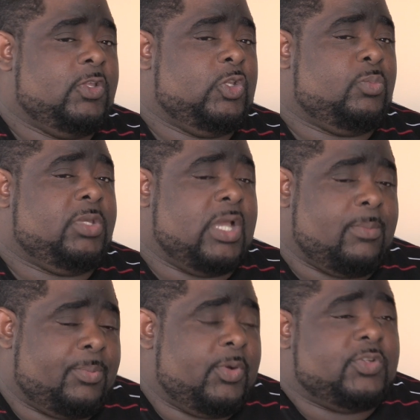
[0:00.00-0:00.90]
You
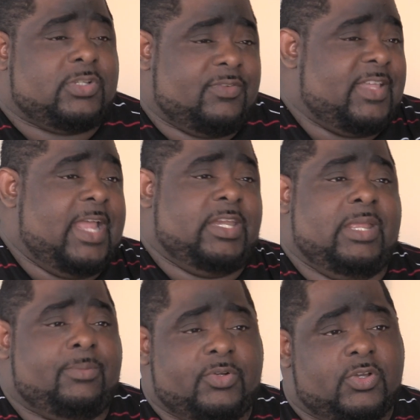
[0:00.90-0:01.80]
become a person of that
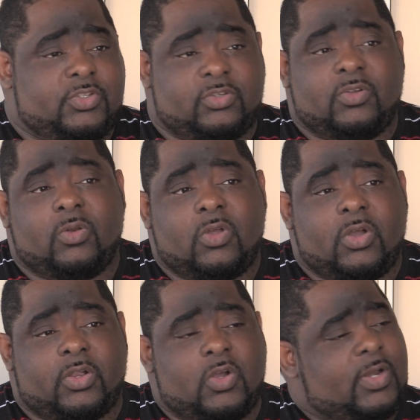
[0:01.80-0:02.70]
neighborhood. You're no
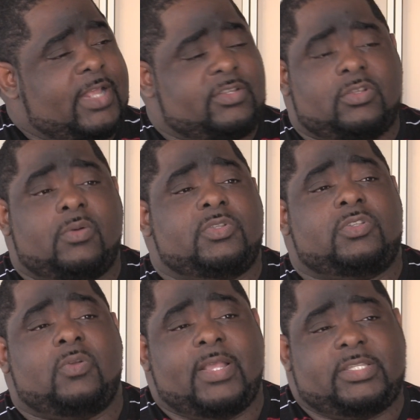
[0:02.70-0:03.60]
longer, oh, that's
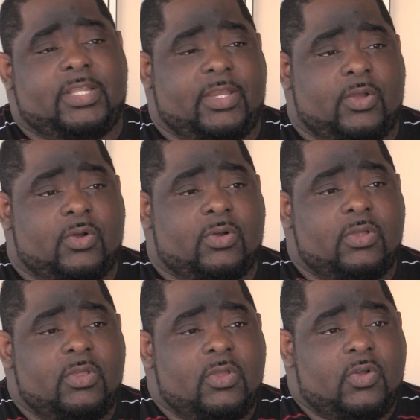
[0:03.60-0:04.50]
so-and-so at City Hall,
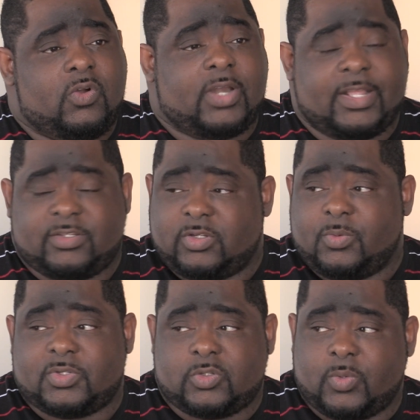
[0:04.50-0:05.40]
or that's
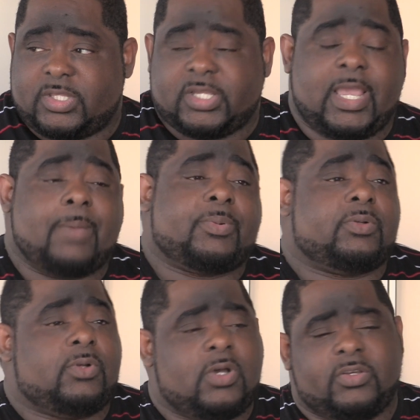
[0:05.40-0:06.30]
so-and-so at the
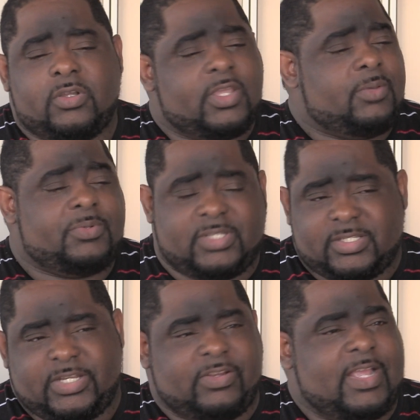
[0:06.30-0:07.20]
Capitol. Oh no, he was
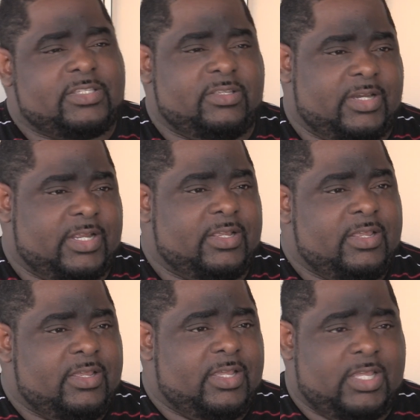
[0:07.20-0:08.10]
just here yesterday.
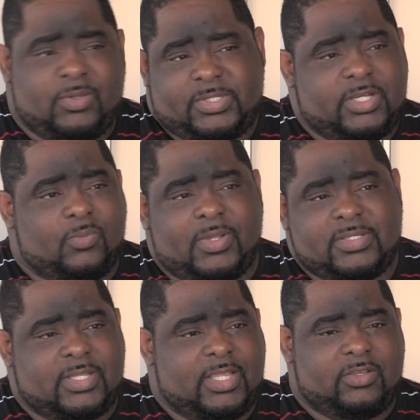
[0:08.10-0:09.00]
He was here
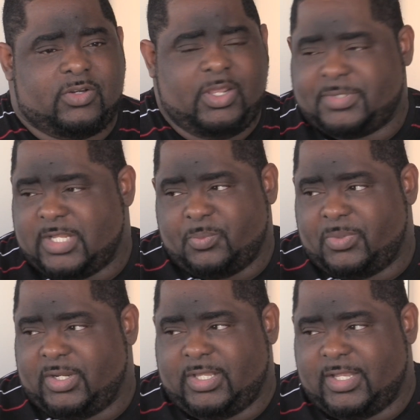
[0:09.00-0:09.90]
Wednesday, you know, he was
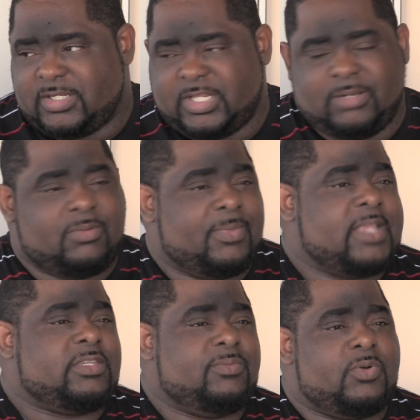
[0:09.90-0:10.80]
helping the kids clean up the
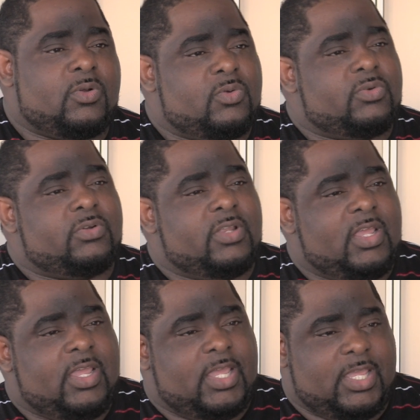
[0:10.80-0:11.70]
basketball court.
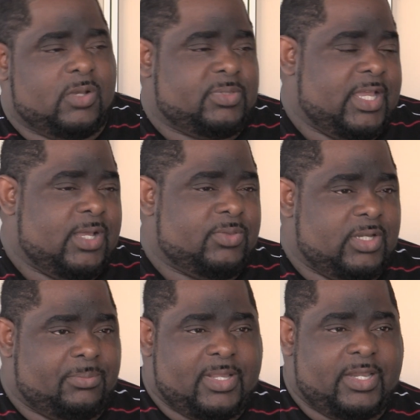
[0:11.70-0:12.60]
He helped the
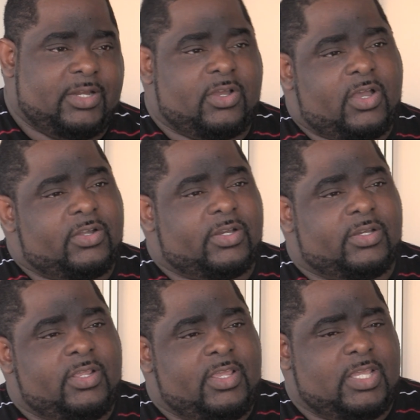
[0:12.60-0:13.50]
elderly plant a
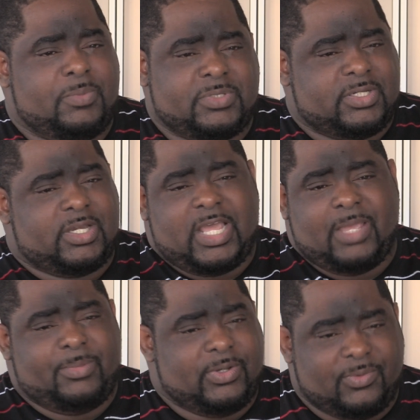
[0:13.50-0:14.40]
garden. He was in the
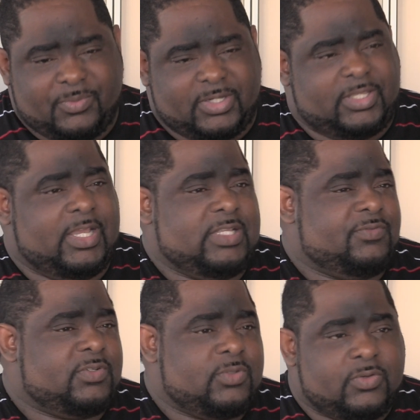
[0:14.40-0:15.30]
library with the kids
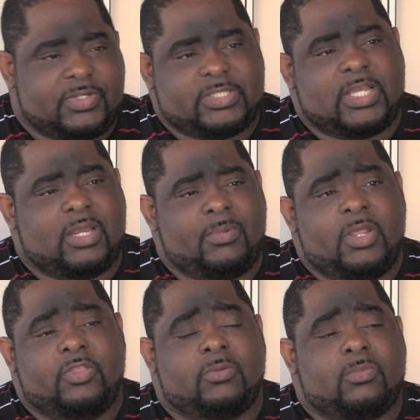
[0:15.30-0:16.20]
for story time.
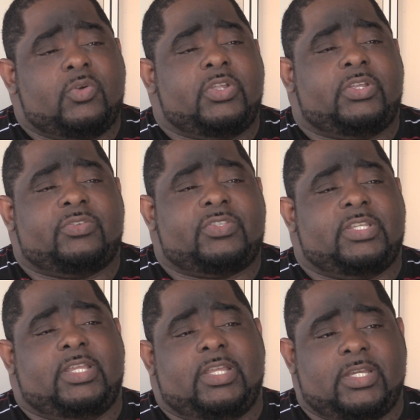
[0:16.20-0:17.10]
The more you're
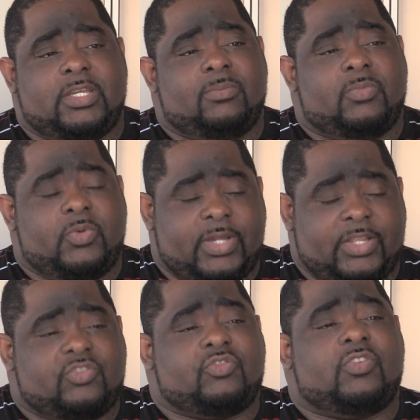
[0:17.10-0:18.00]
seen and the more
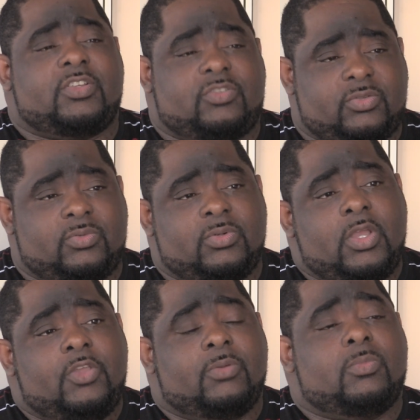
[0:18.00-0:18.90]
they trust you,
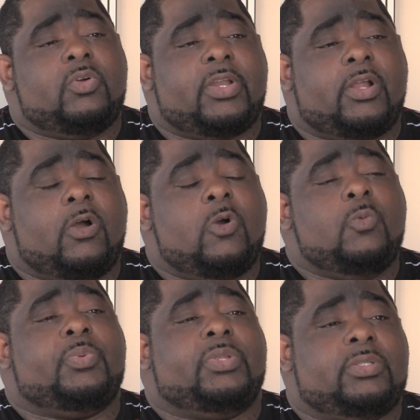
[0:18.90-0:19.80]
the more they're
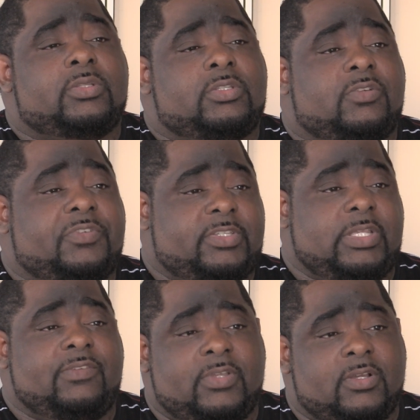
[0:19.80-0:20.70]
open to
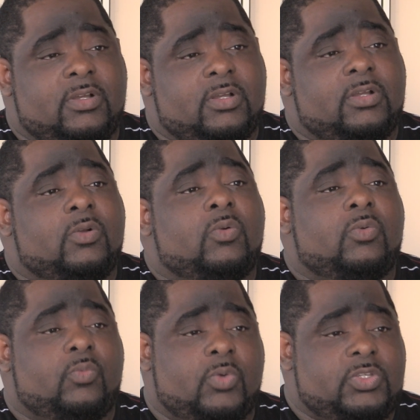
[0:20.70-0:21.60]
receiving
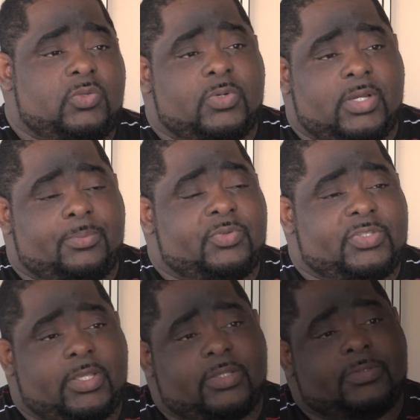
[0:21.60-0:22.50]
what you want to
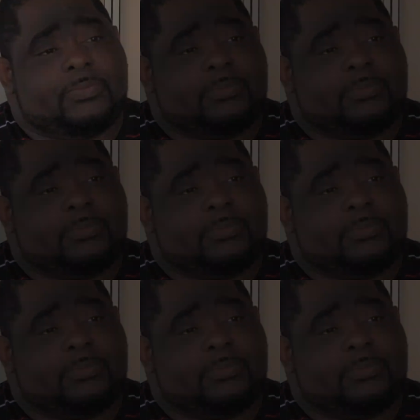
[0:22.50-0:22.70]
present.